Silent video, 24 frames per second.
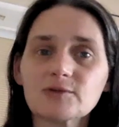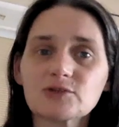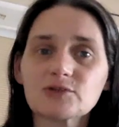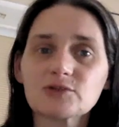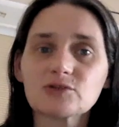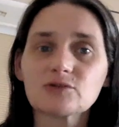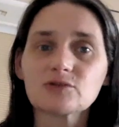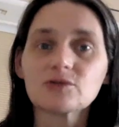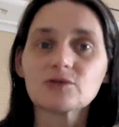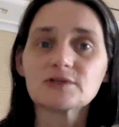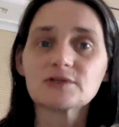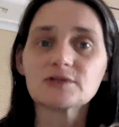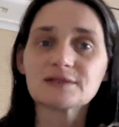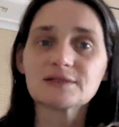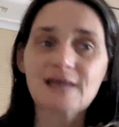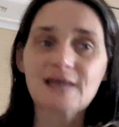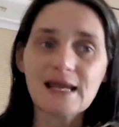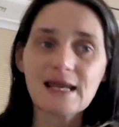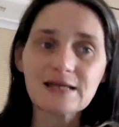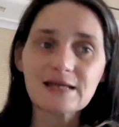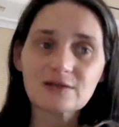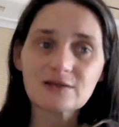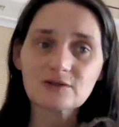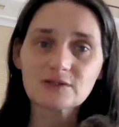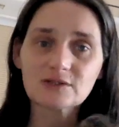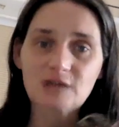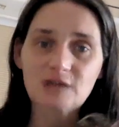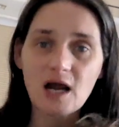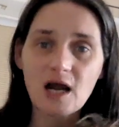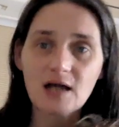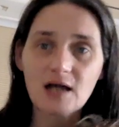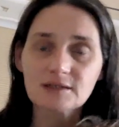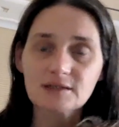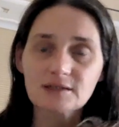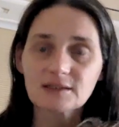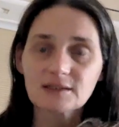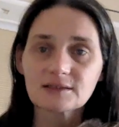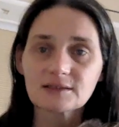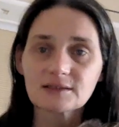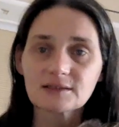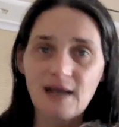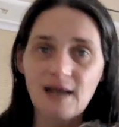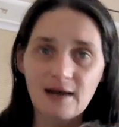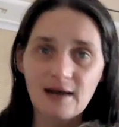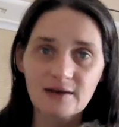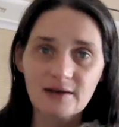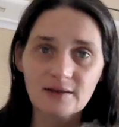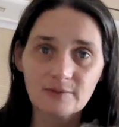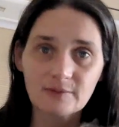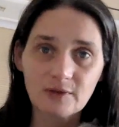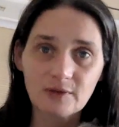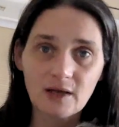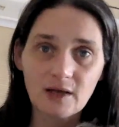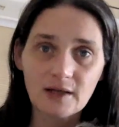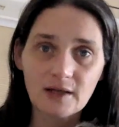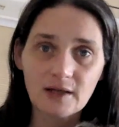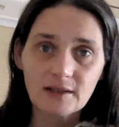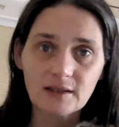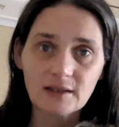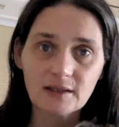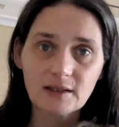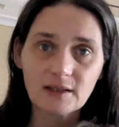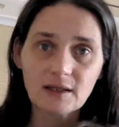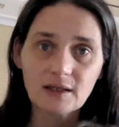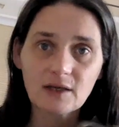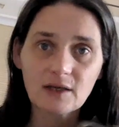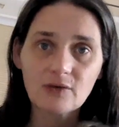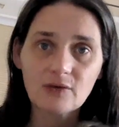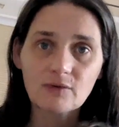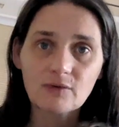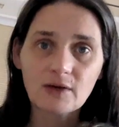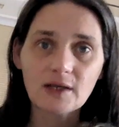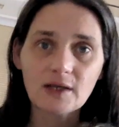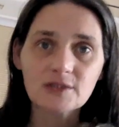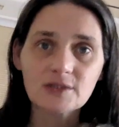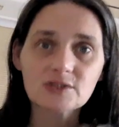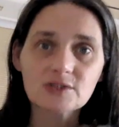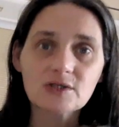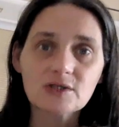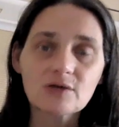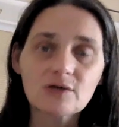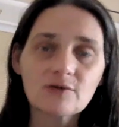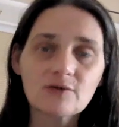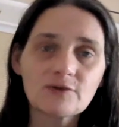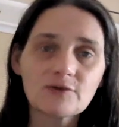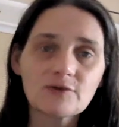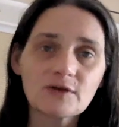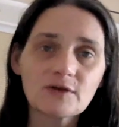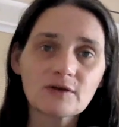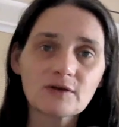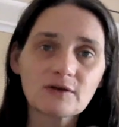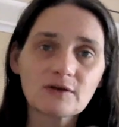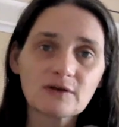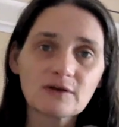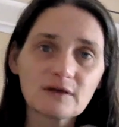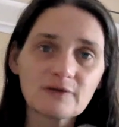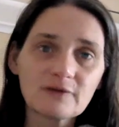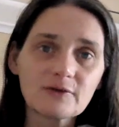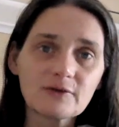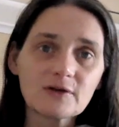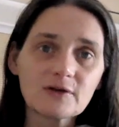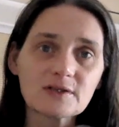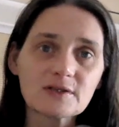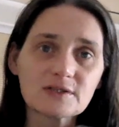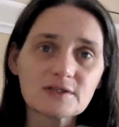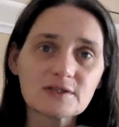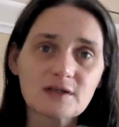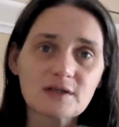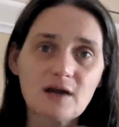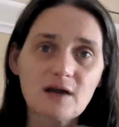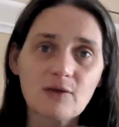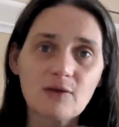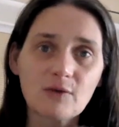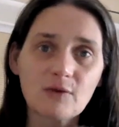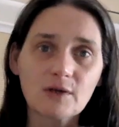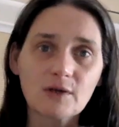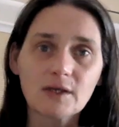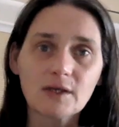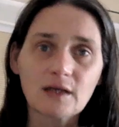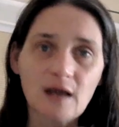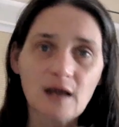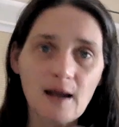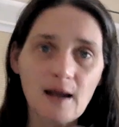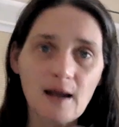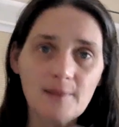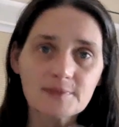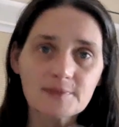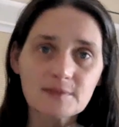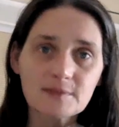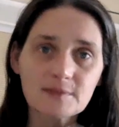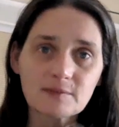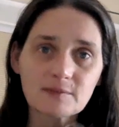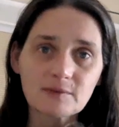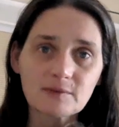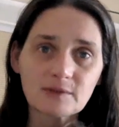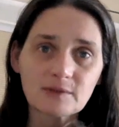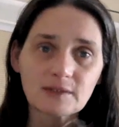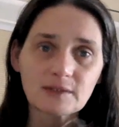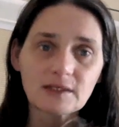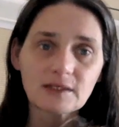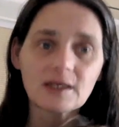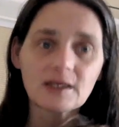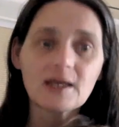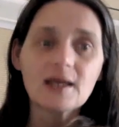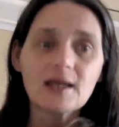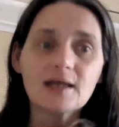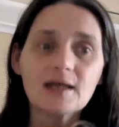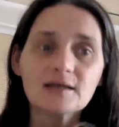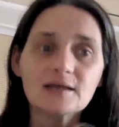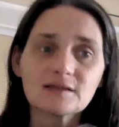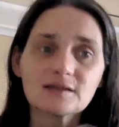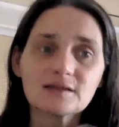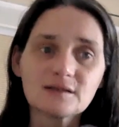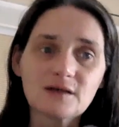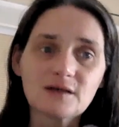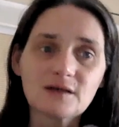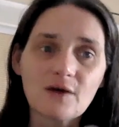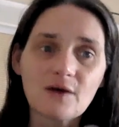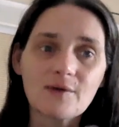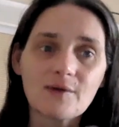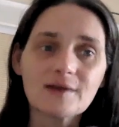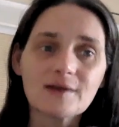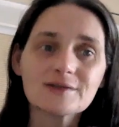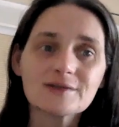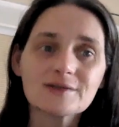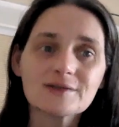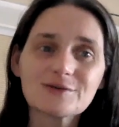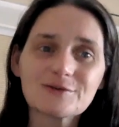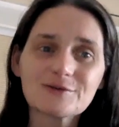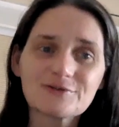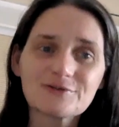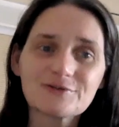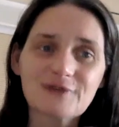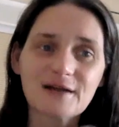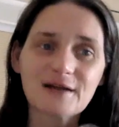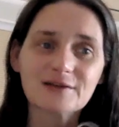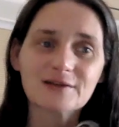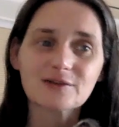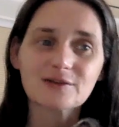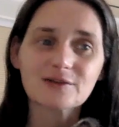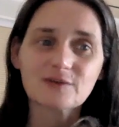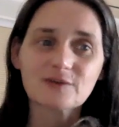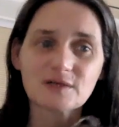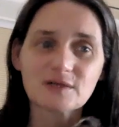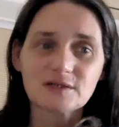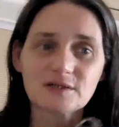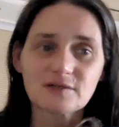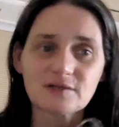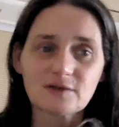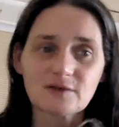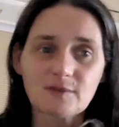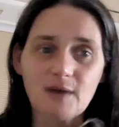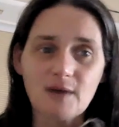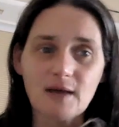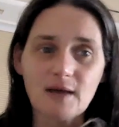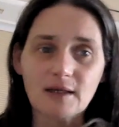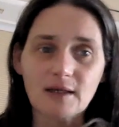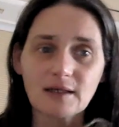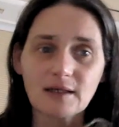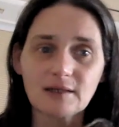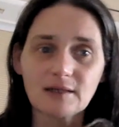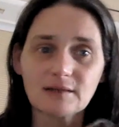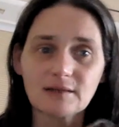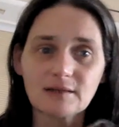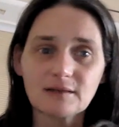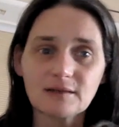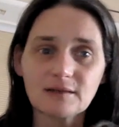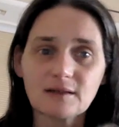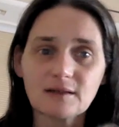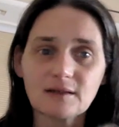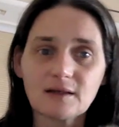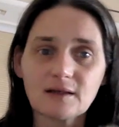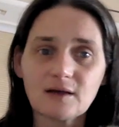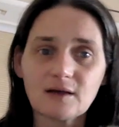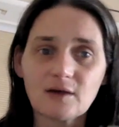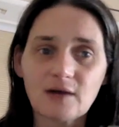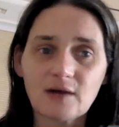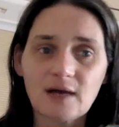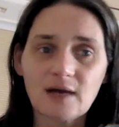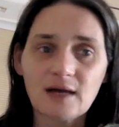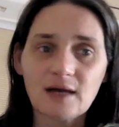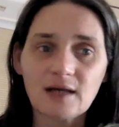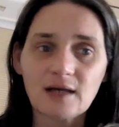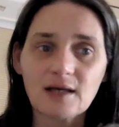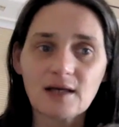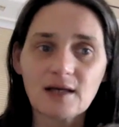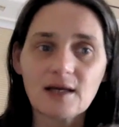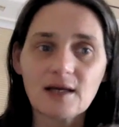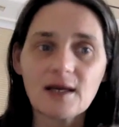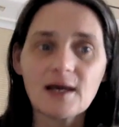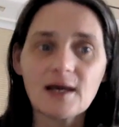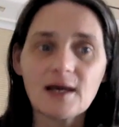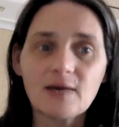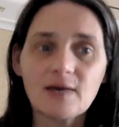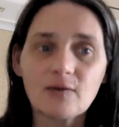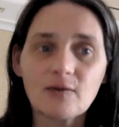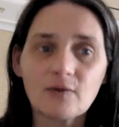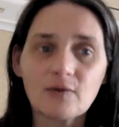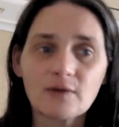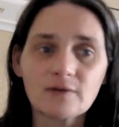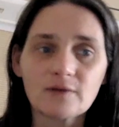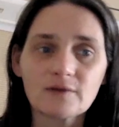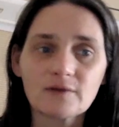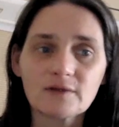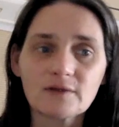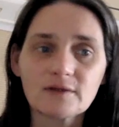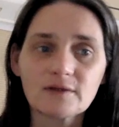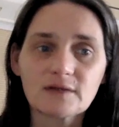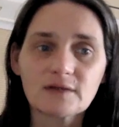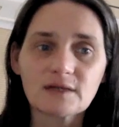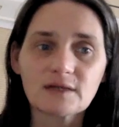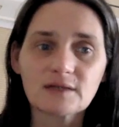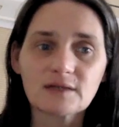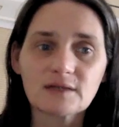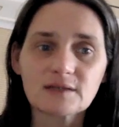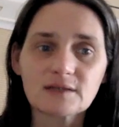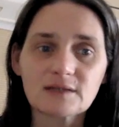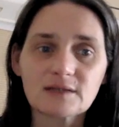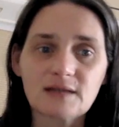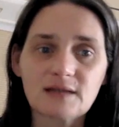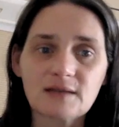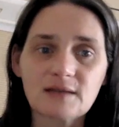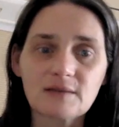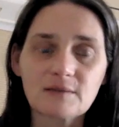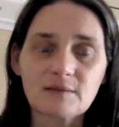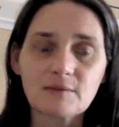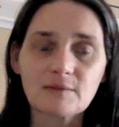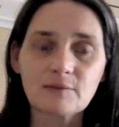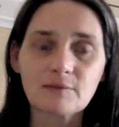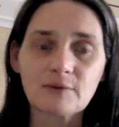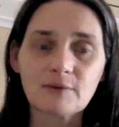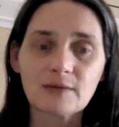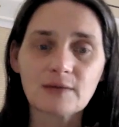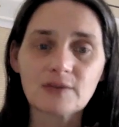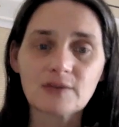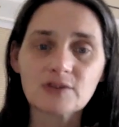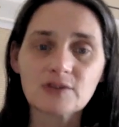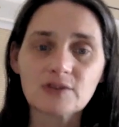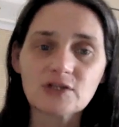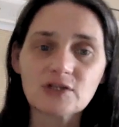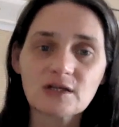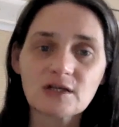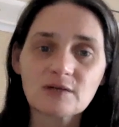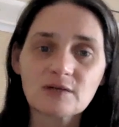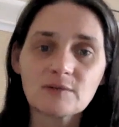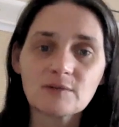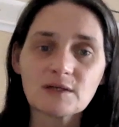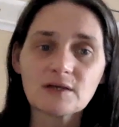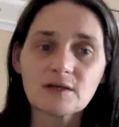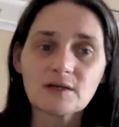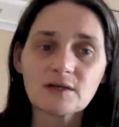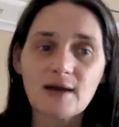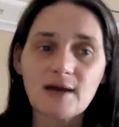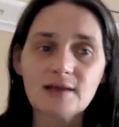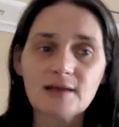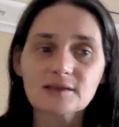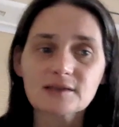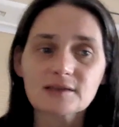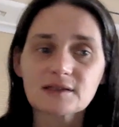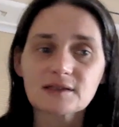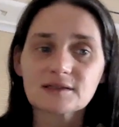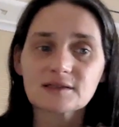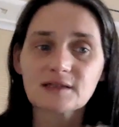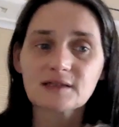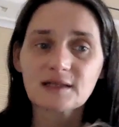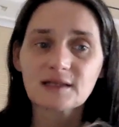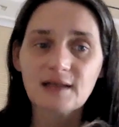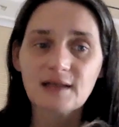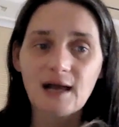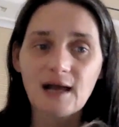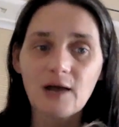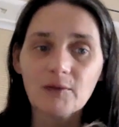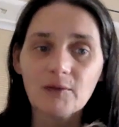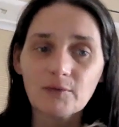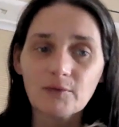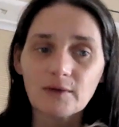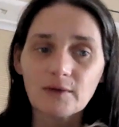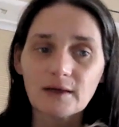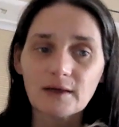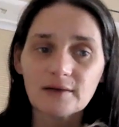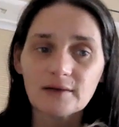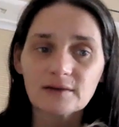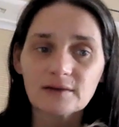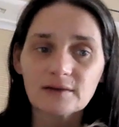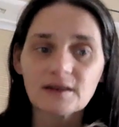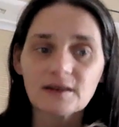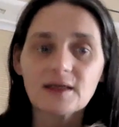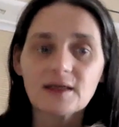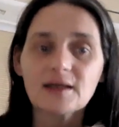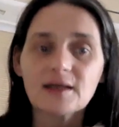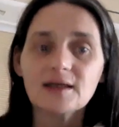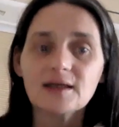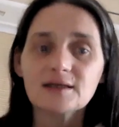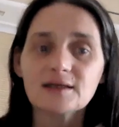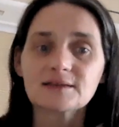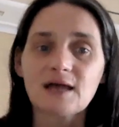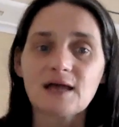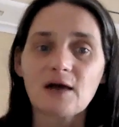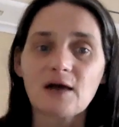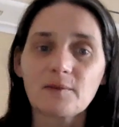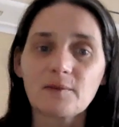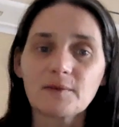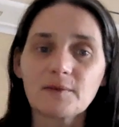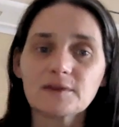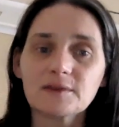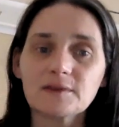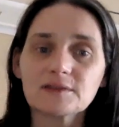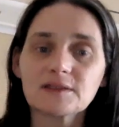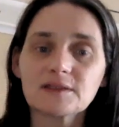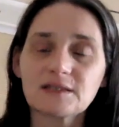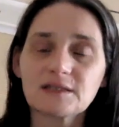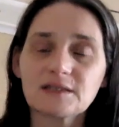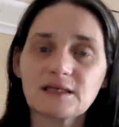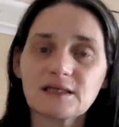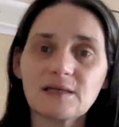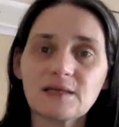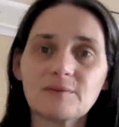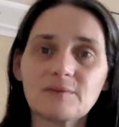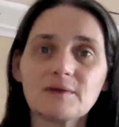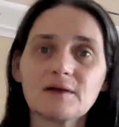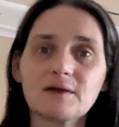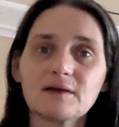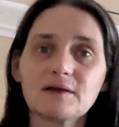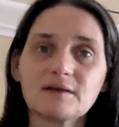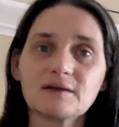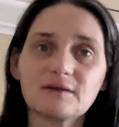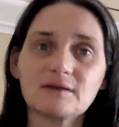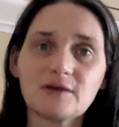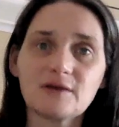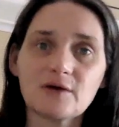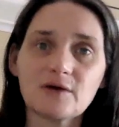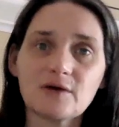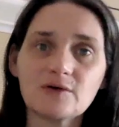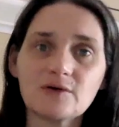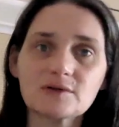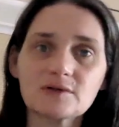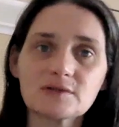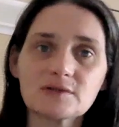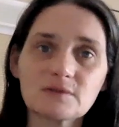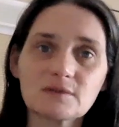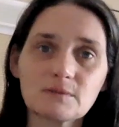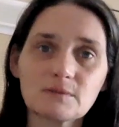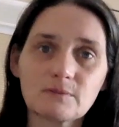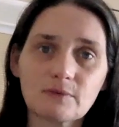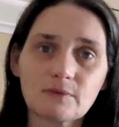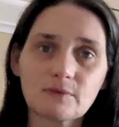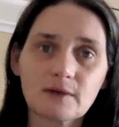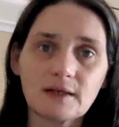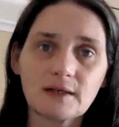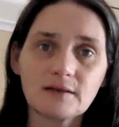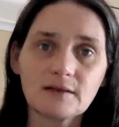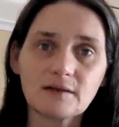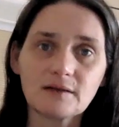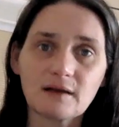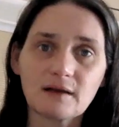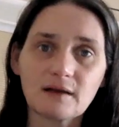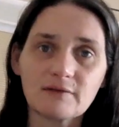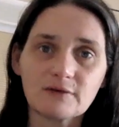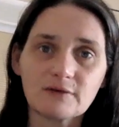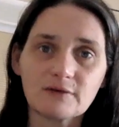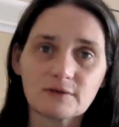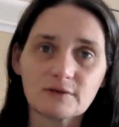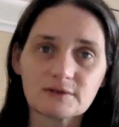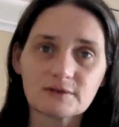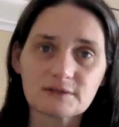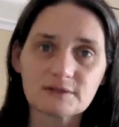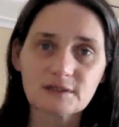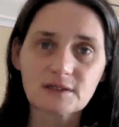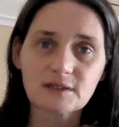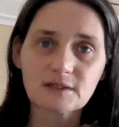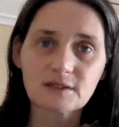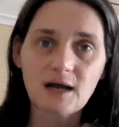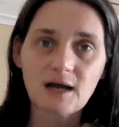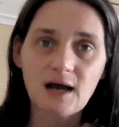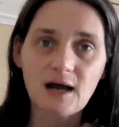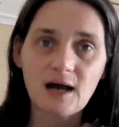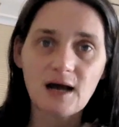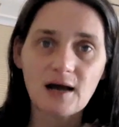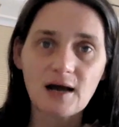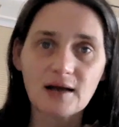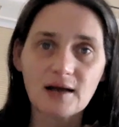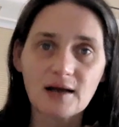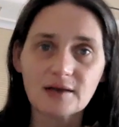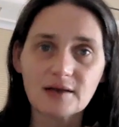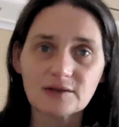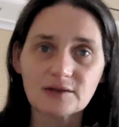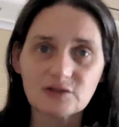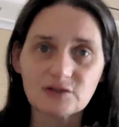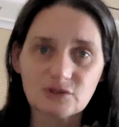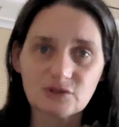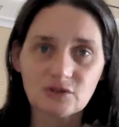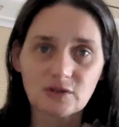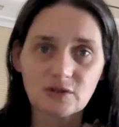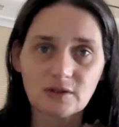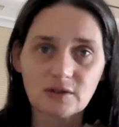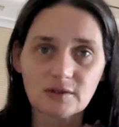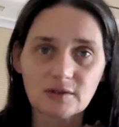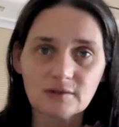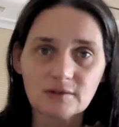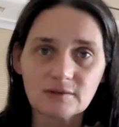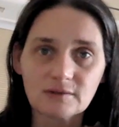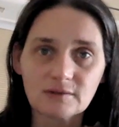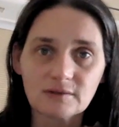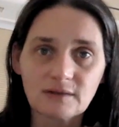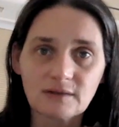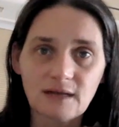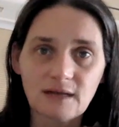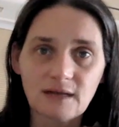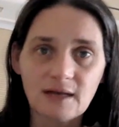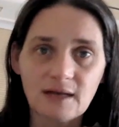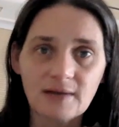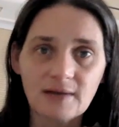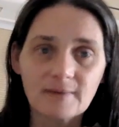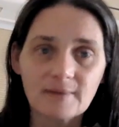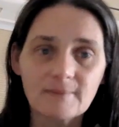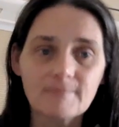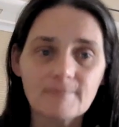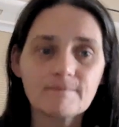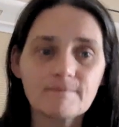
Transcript: to take those toxins out of the blood, right? So if your liver is not working optimally, it's going to affect the rest of your body, okay? And one of the things that branched chain amino acids can help with is helping to keep those brain levels high and strong, okay?